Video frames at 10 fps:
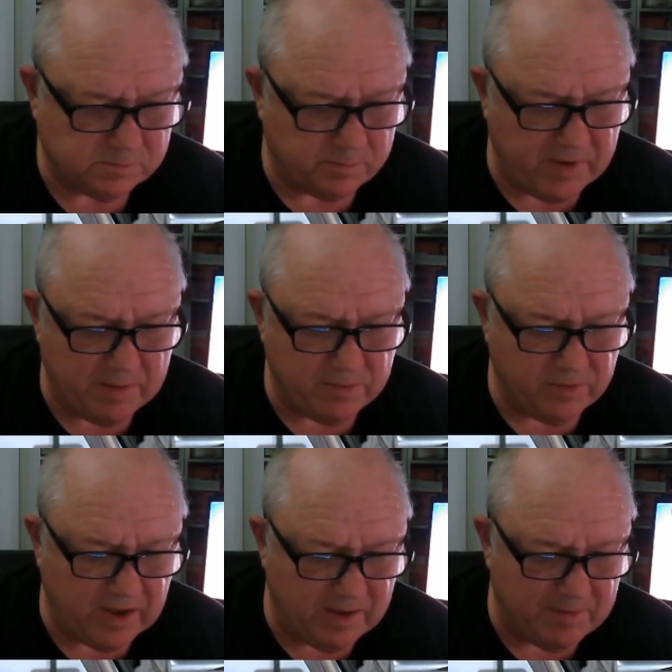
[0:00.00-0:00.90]
Bambu
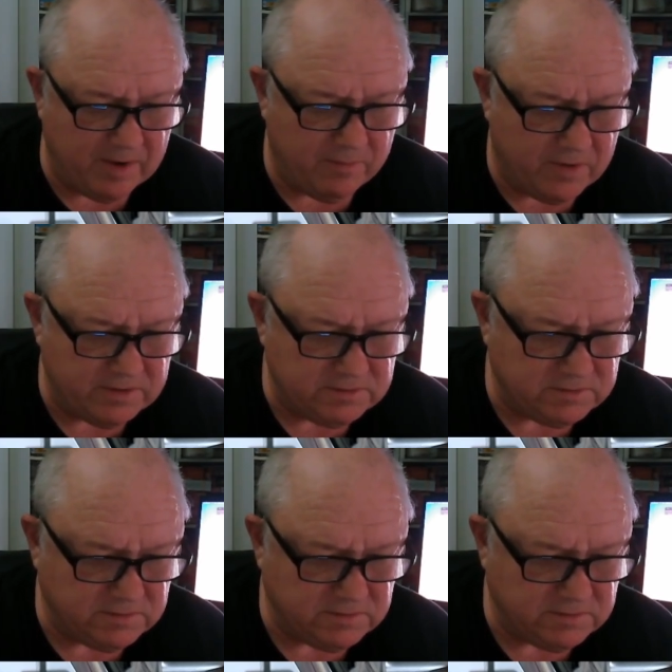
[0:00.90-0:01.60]
Lab A1.